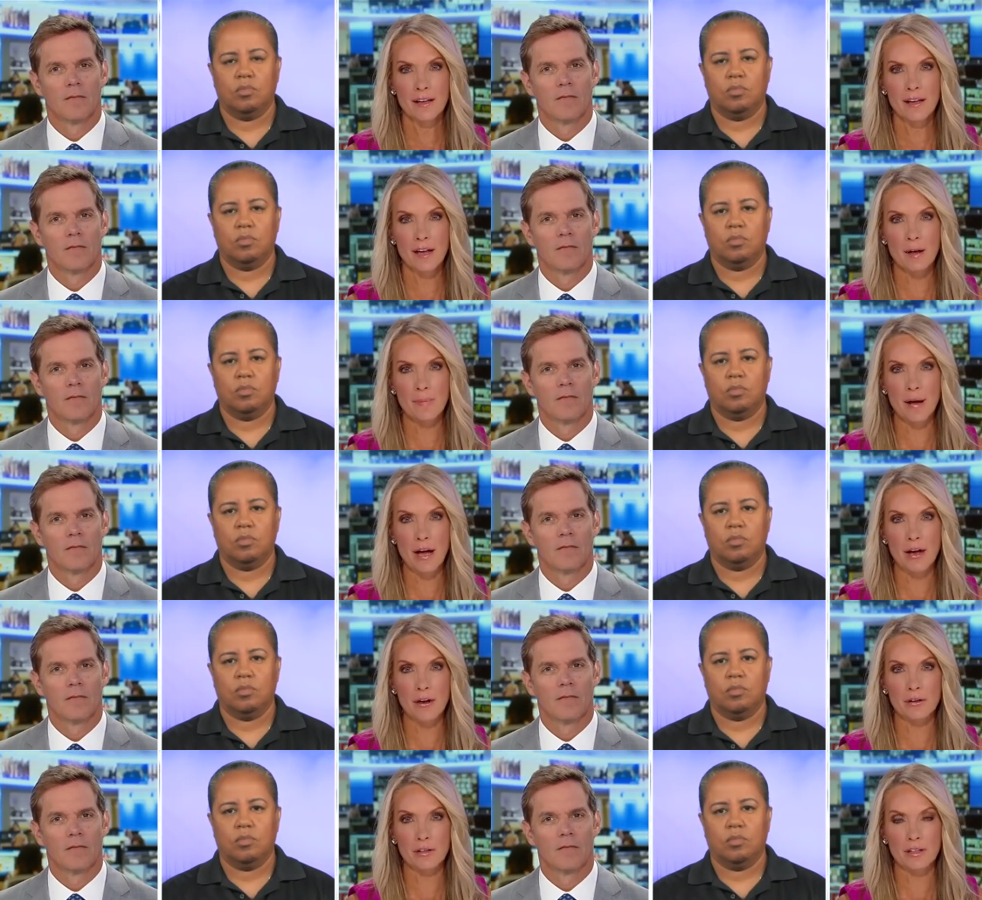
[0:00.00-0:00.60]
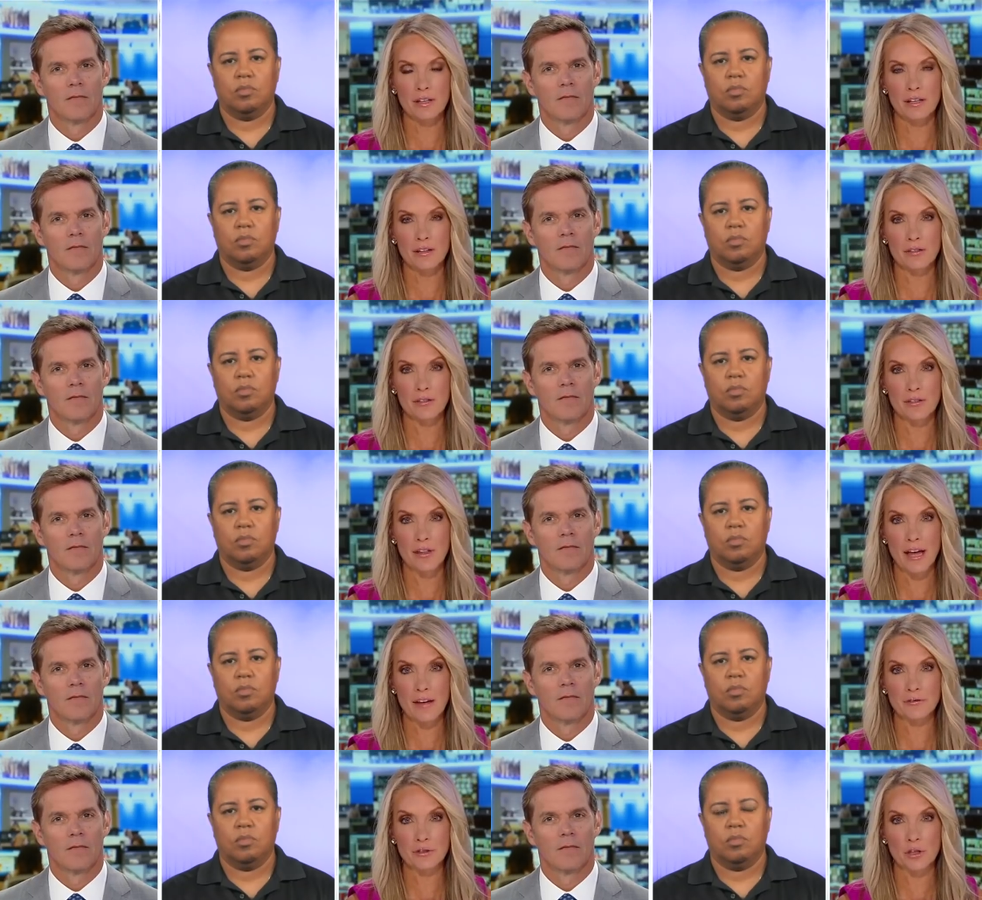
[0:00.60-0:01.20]
Speaker 1: about a
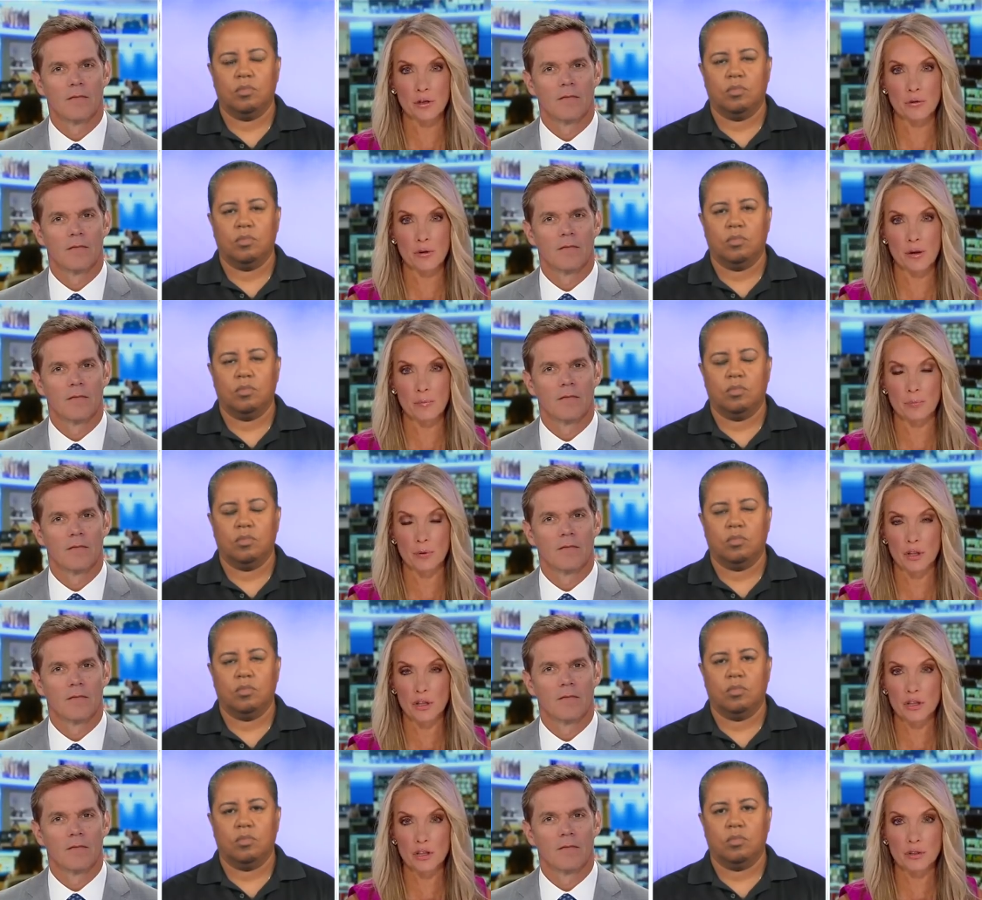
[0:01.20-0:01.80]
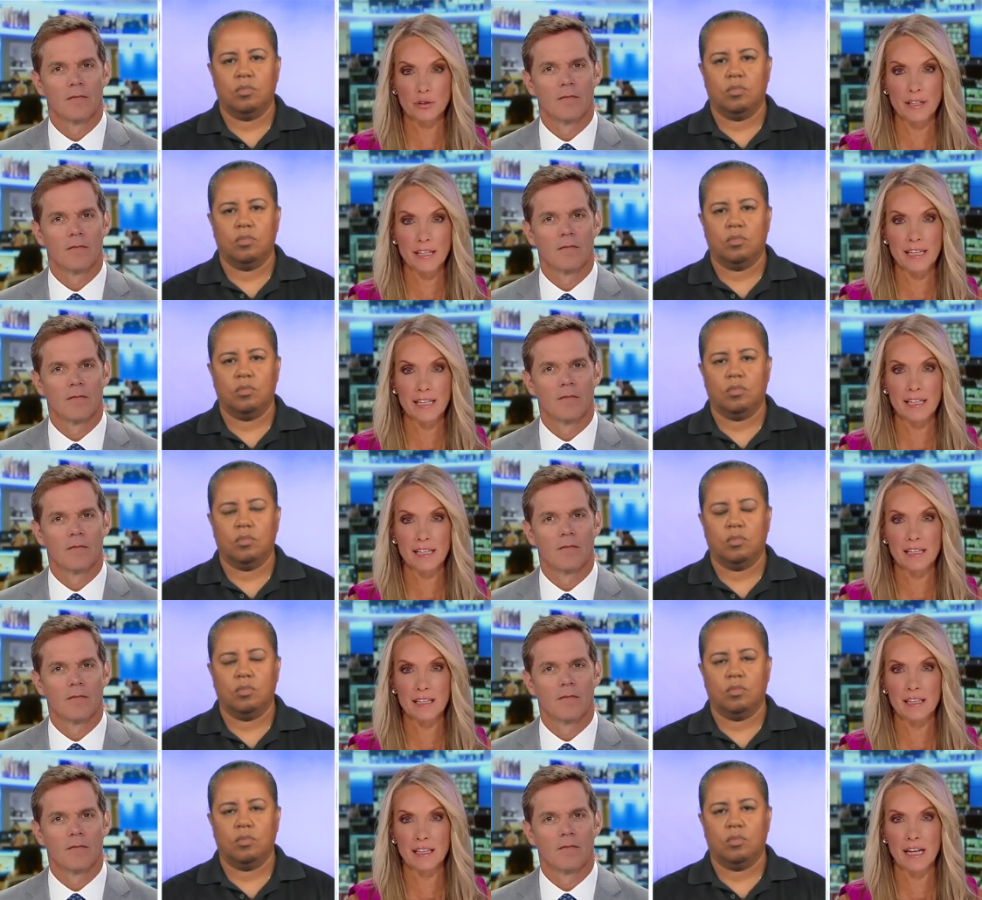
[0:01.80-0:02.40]
theft or a
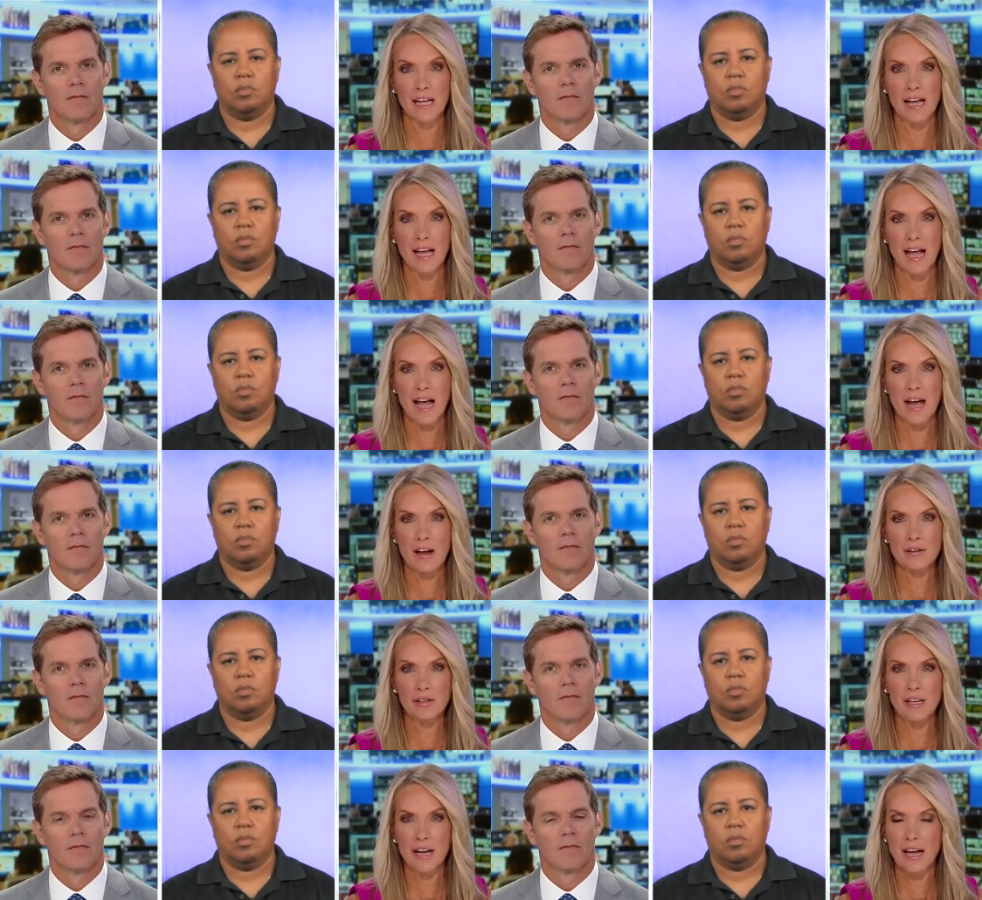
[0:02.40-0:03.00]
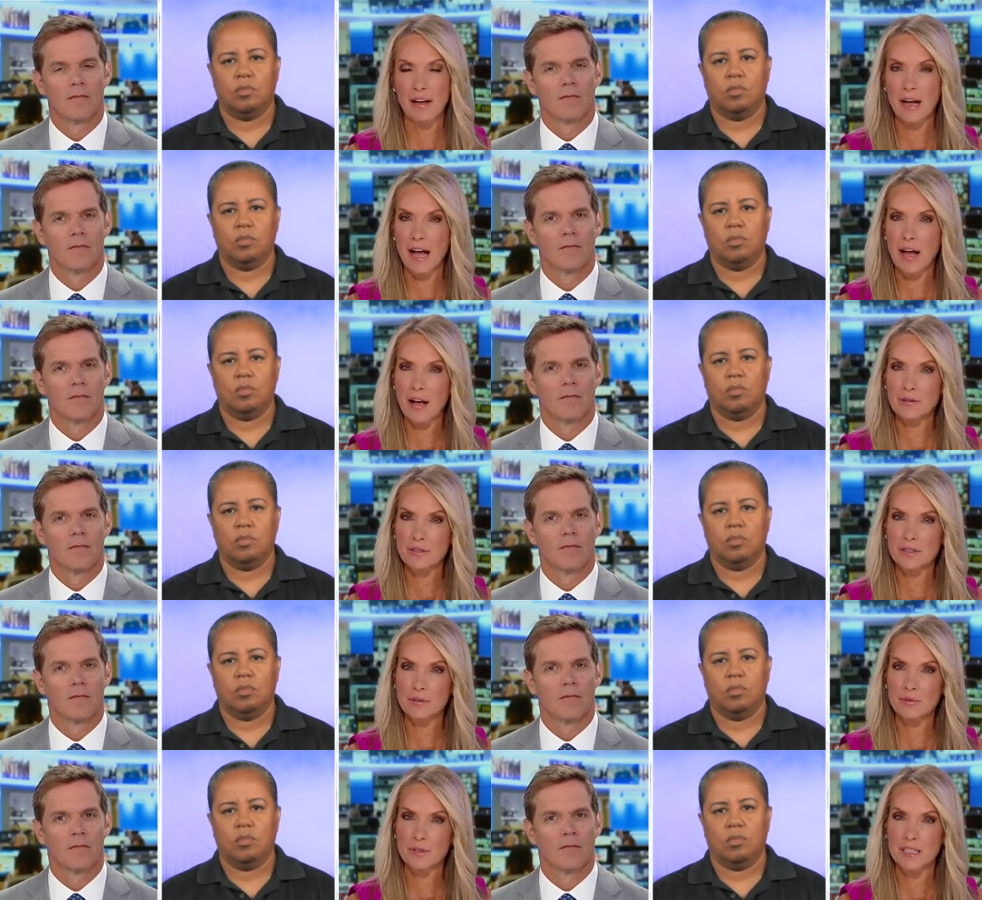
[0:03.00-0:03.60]
burglary, how,
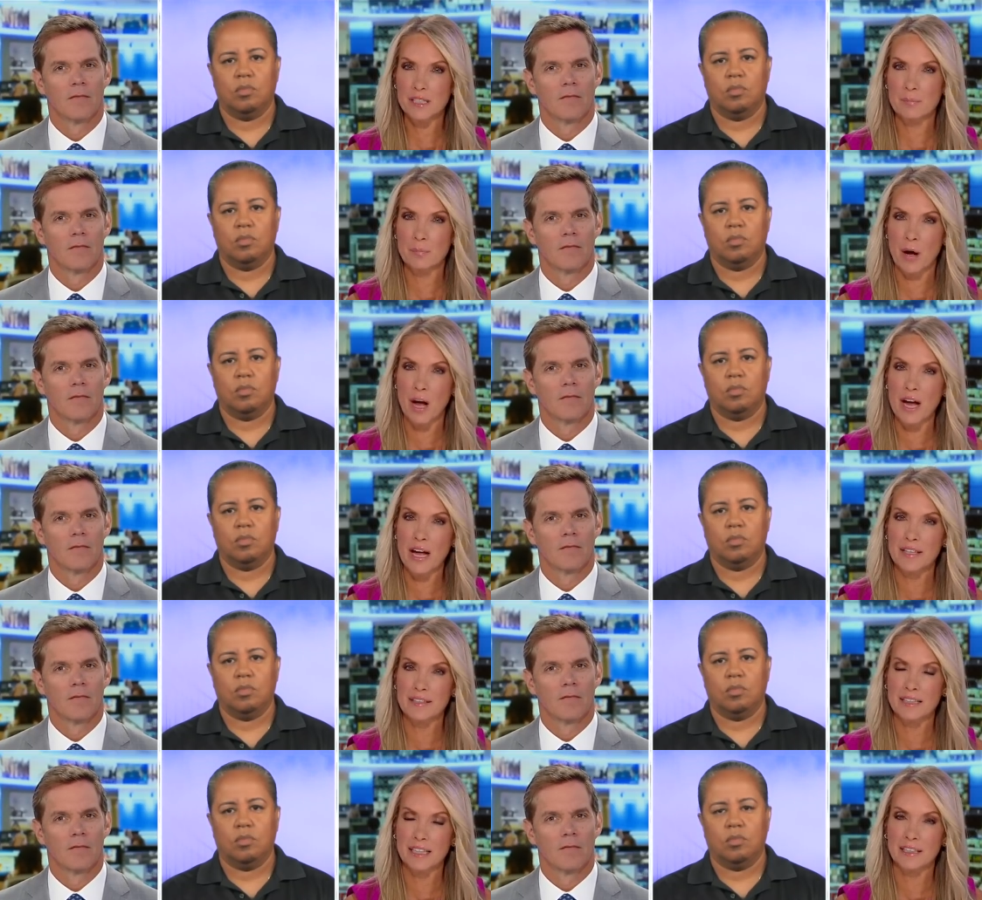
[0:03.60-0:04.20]
how's the response?